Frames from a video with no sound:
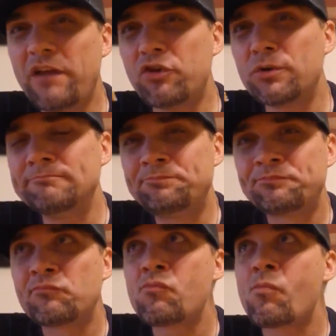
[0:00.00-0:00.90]
You ever
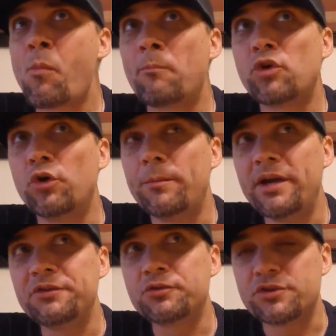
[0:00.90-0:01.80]
go to
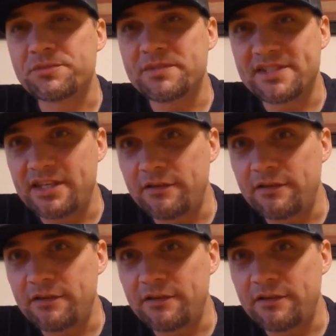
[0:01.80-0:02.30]
bed Christmas